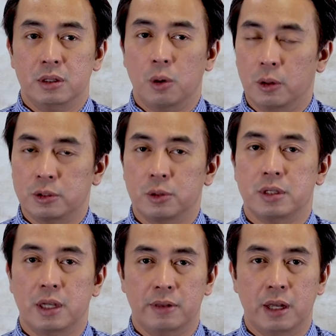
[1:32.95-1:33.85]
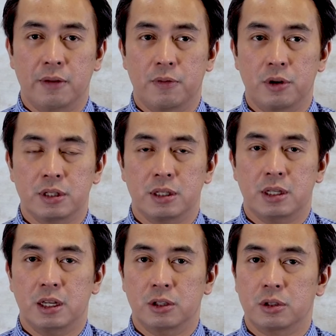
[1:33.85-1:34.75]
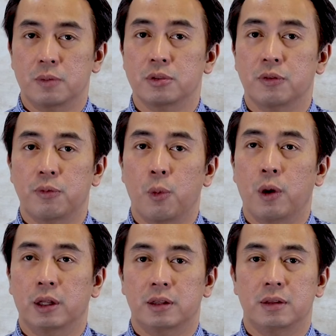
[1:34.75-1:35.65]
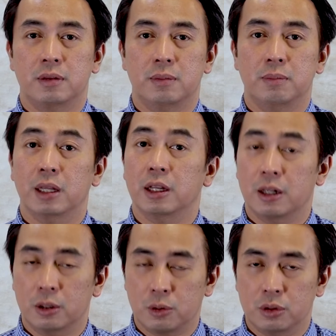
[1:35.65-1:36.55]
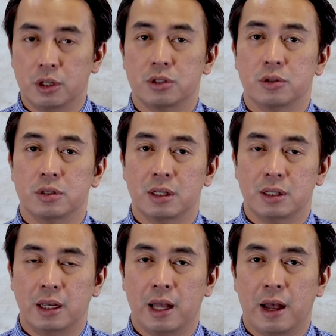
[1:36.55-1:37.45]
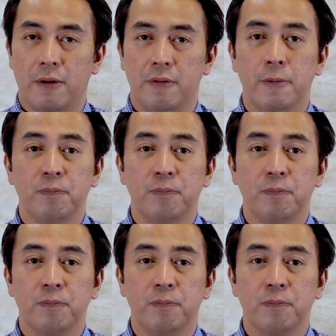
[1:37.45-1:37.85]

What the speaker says: You also see a diversity in terms of what medical conditions that they have,